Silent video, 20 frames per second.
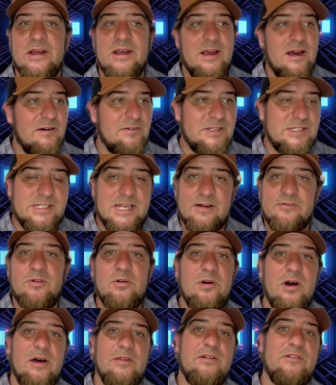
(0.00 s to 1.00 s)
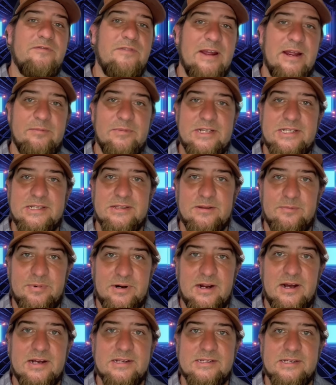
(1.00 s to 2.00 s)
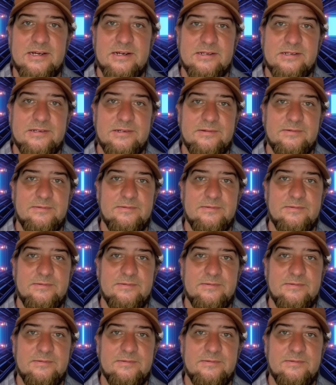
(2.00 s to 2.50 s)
of several other families in the process.